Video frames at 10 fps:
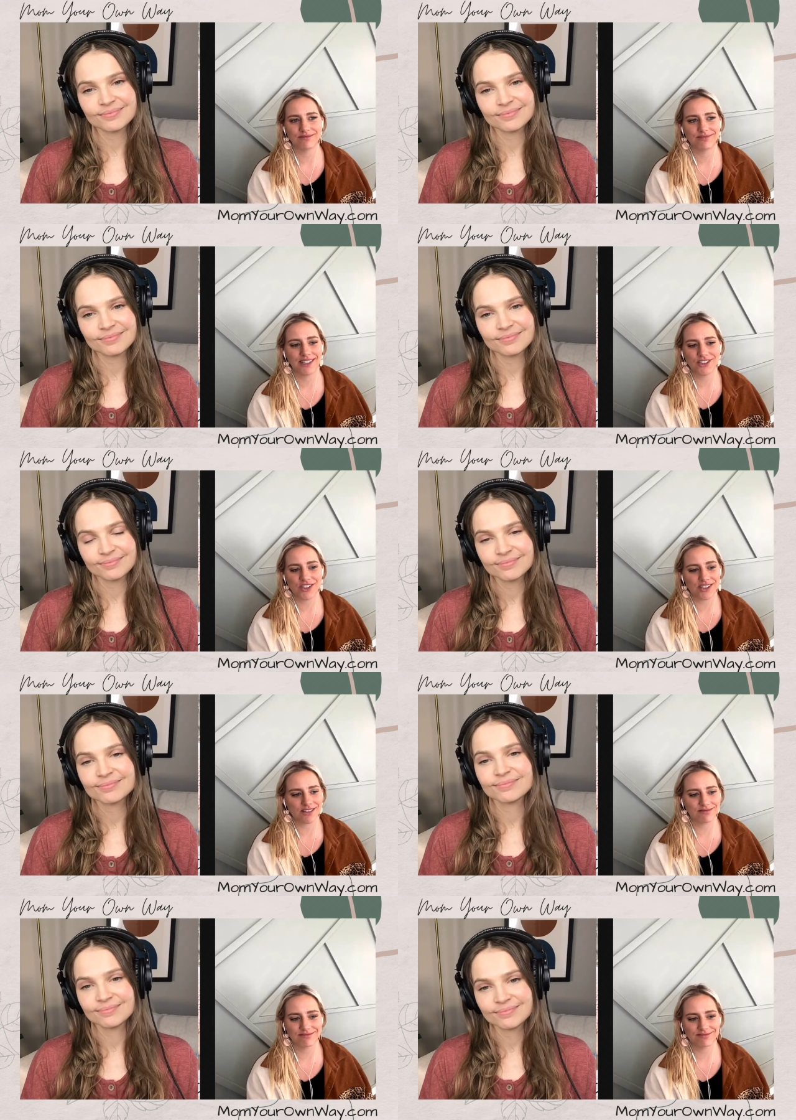Speaker 1: It's
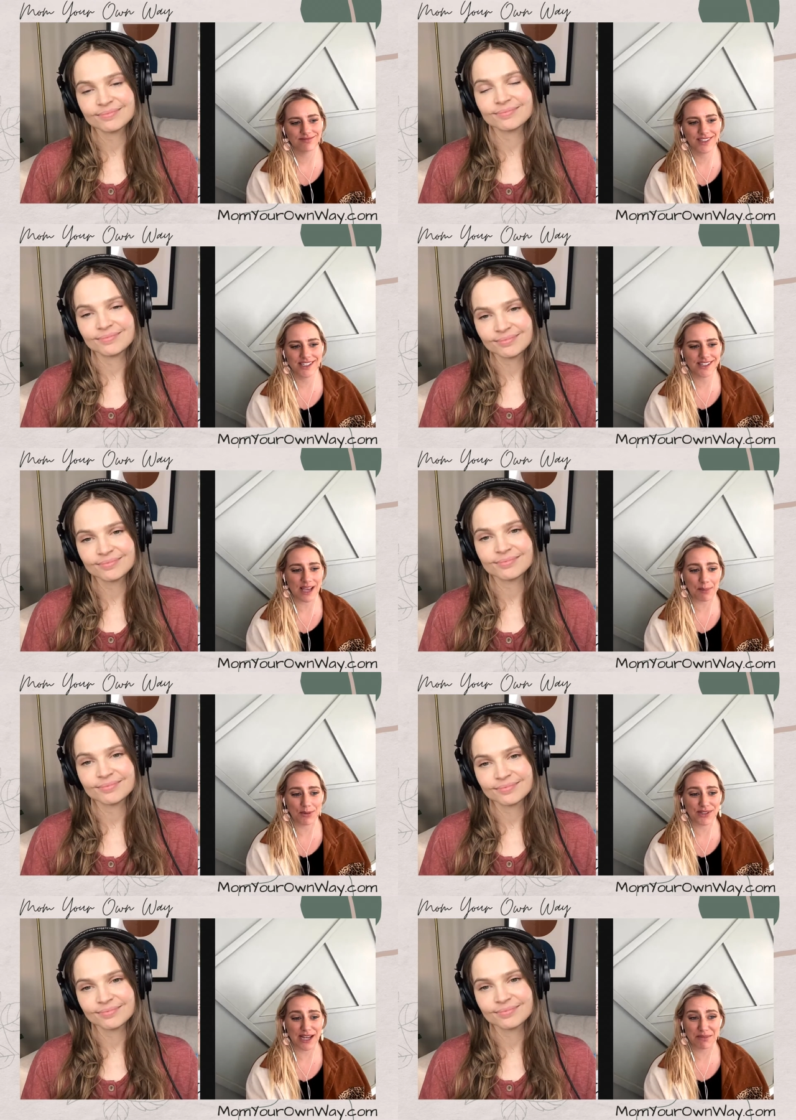just the
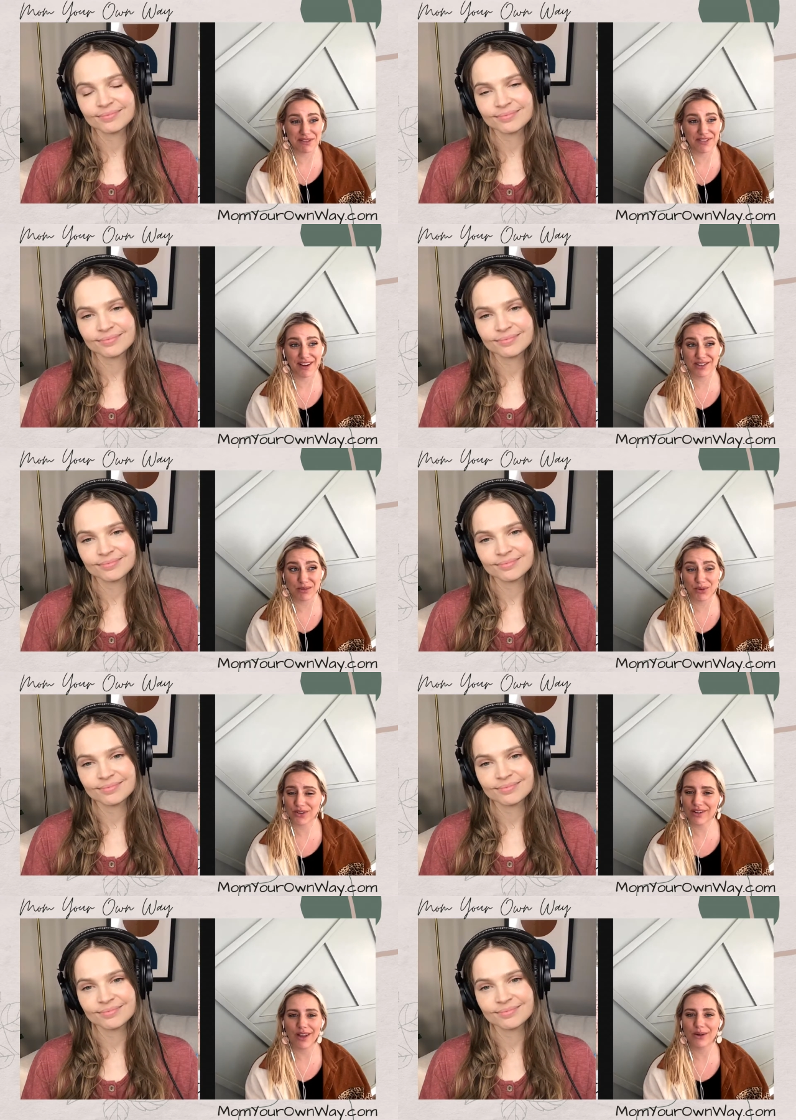disciples had to be flexible
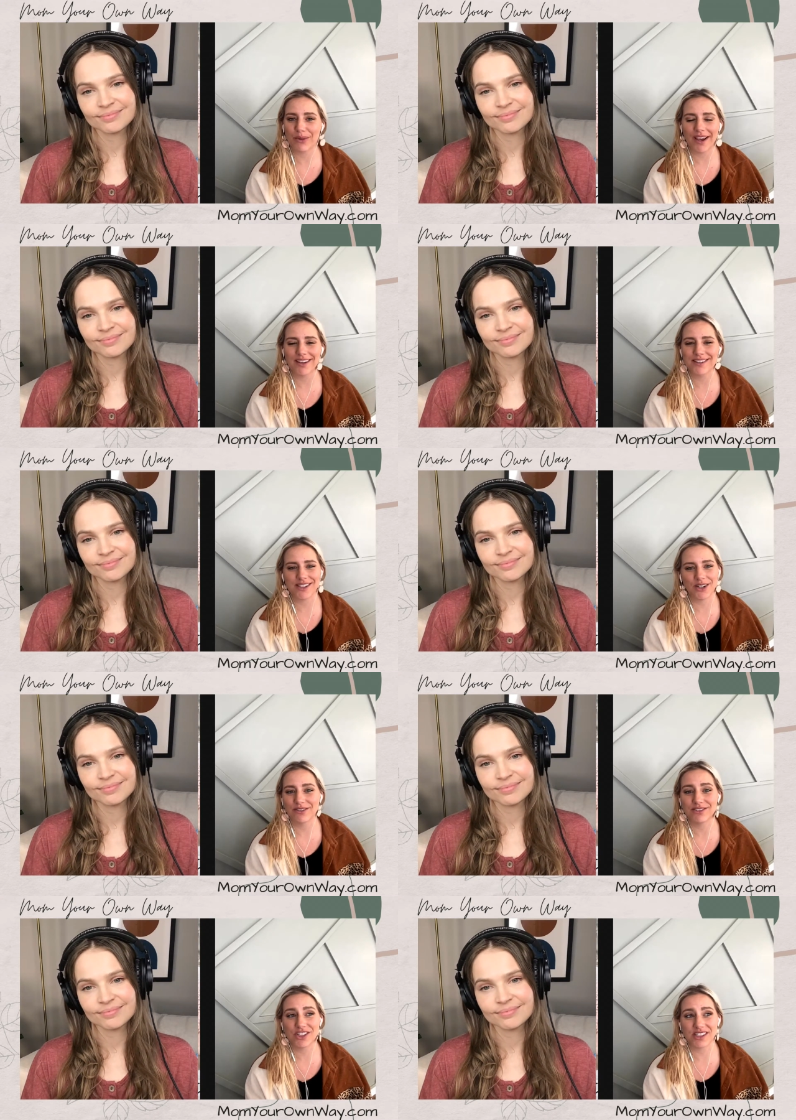in a lot of ways.
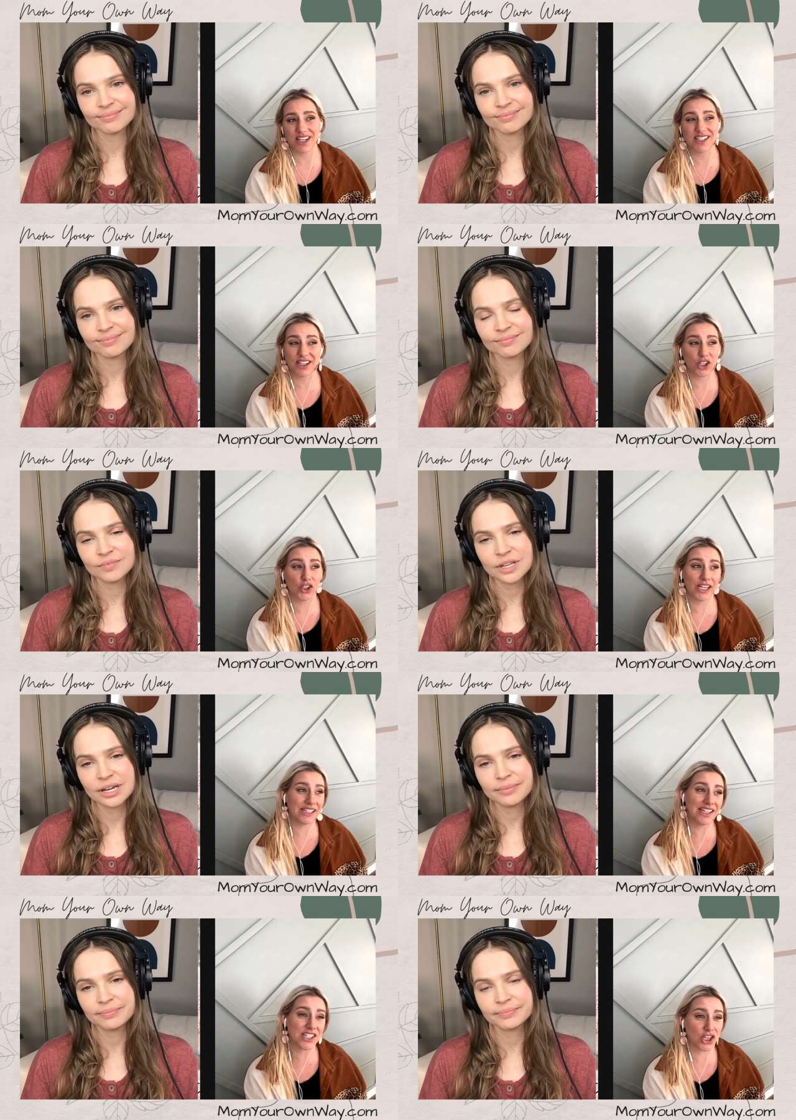So just it's a learning,
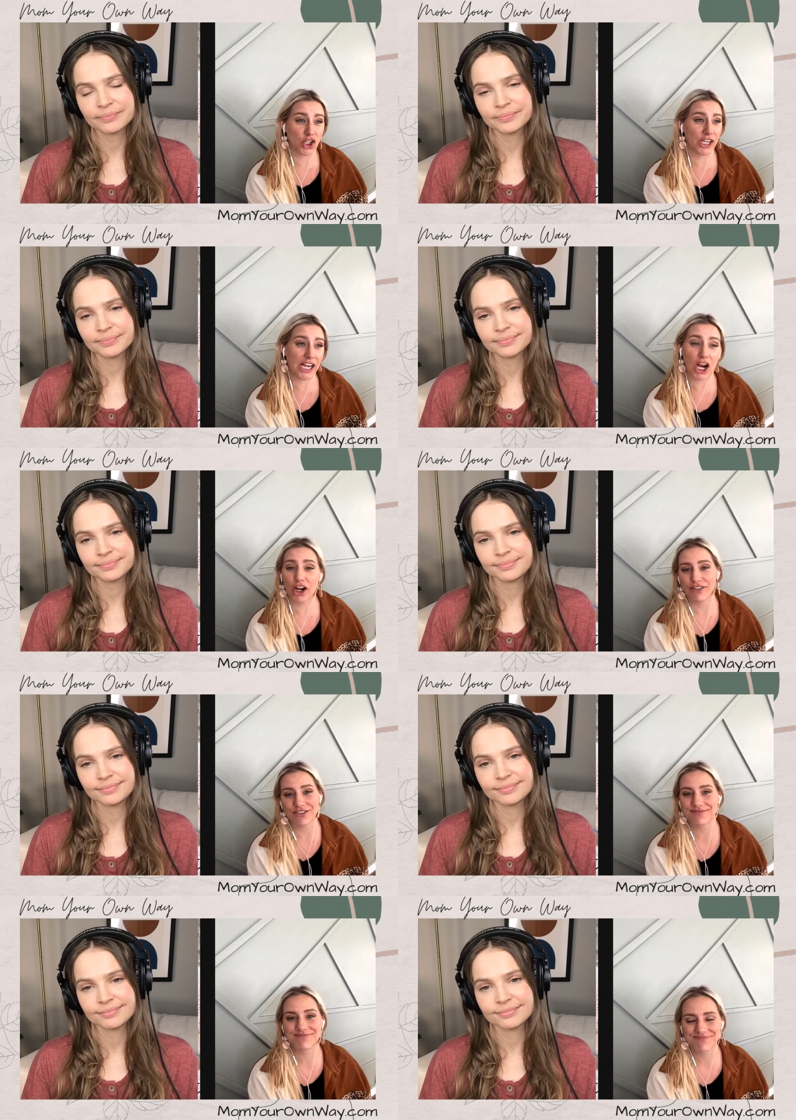
Speaker 2: yeah. it's a learning curve.
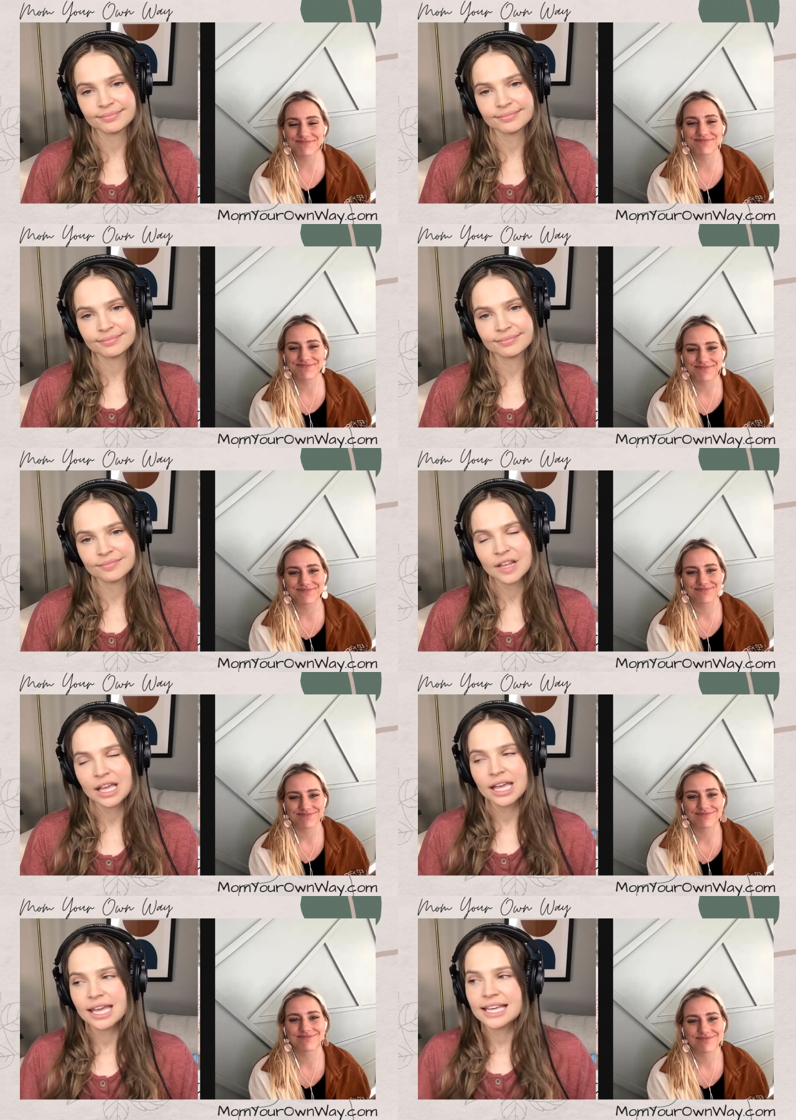
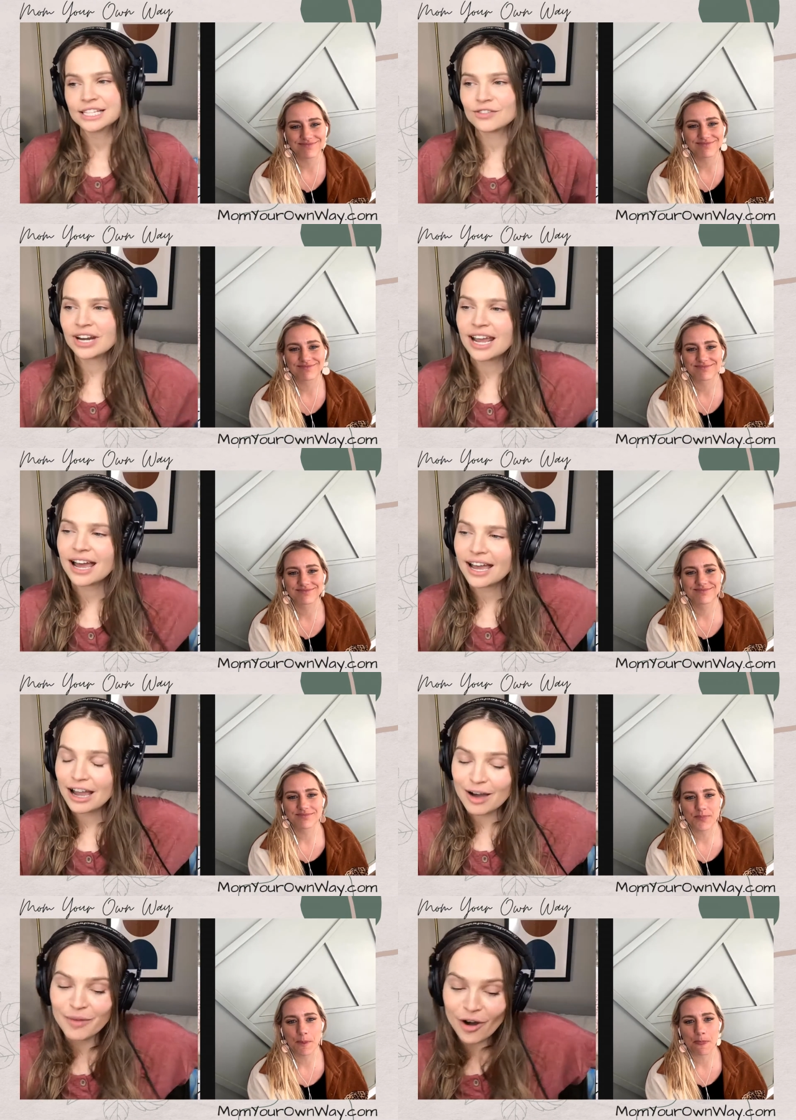It's funny.
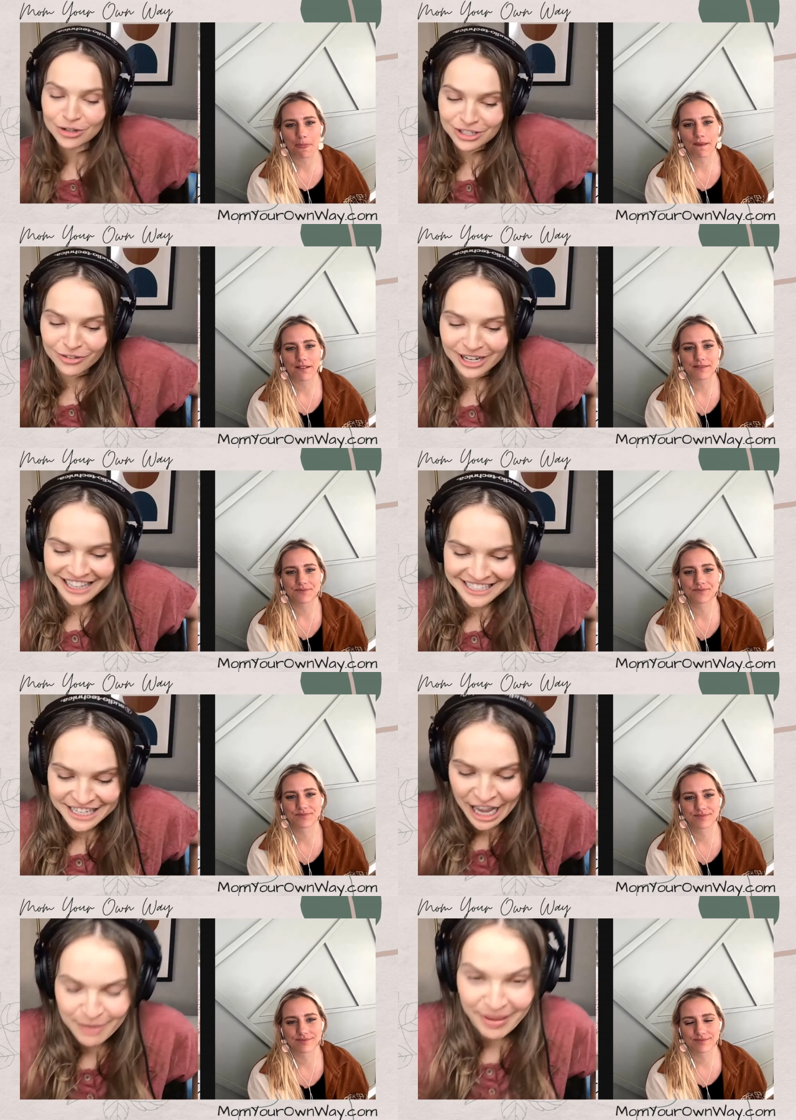I, I'm also very like
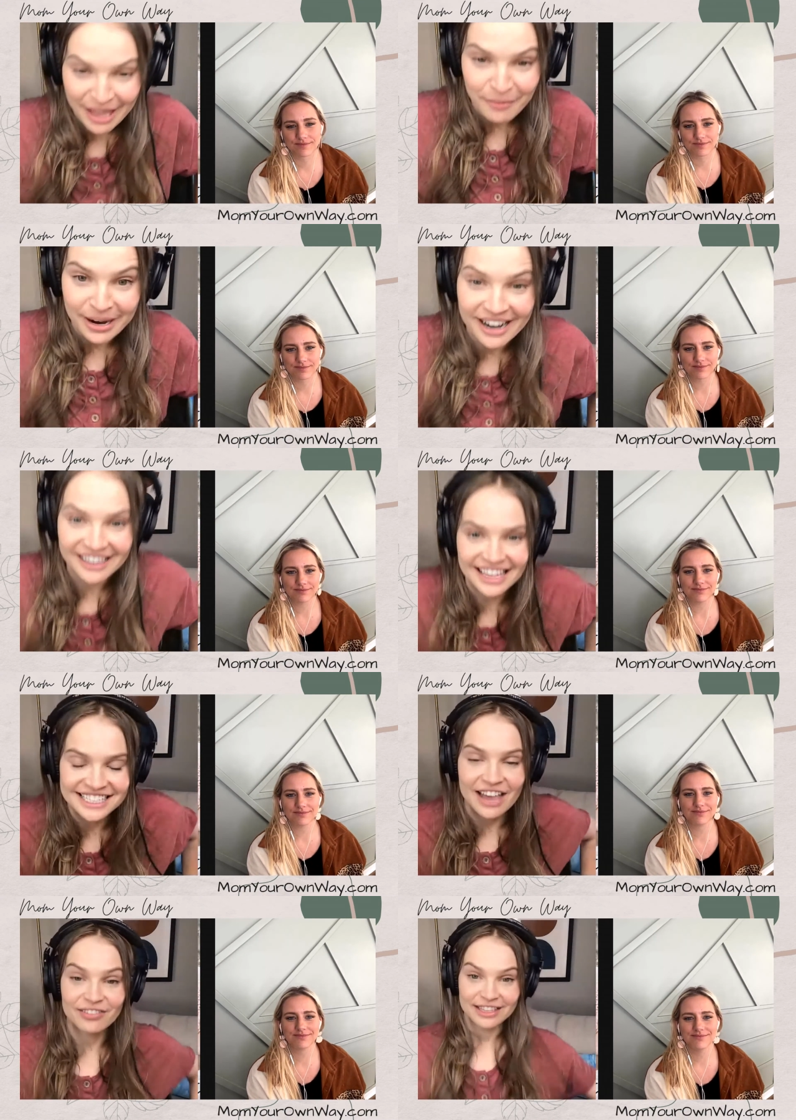type A, where I like
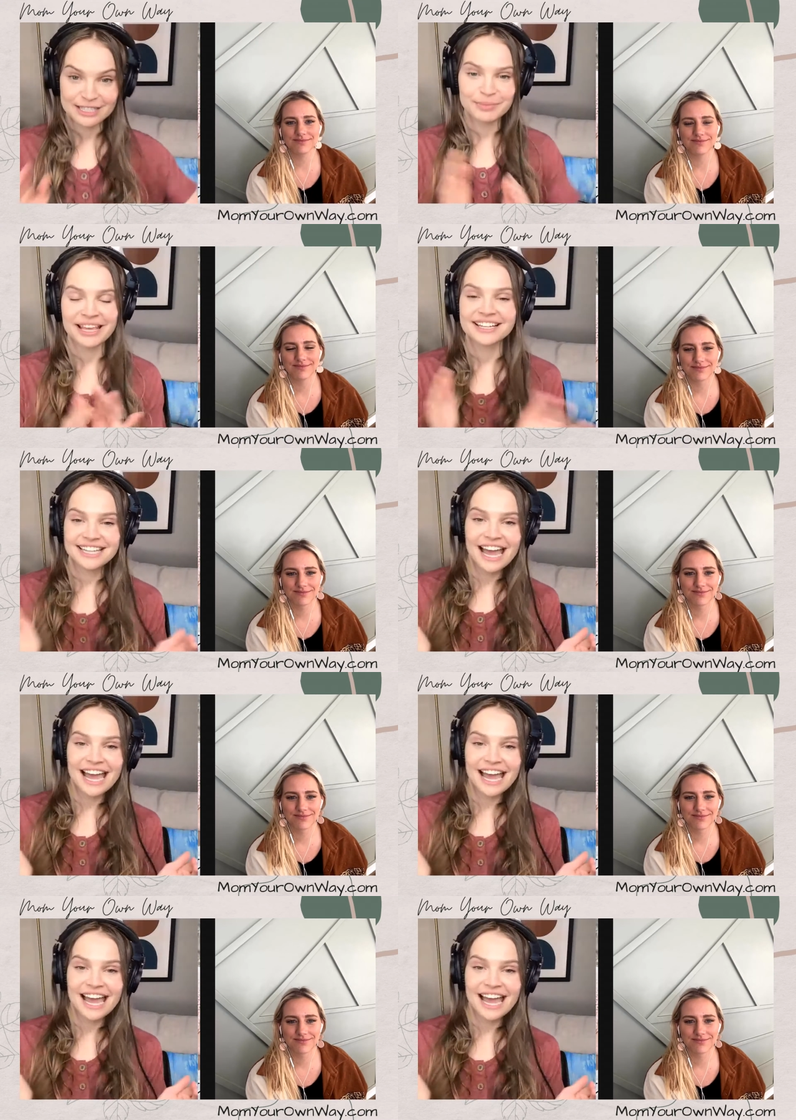to have things planned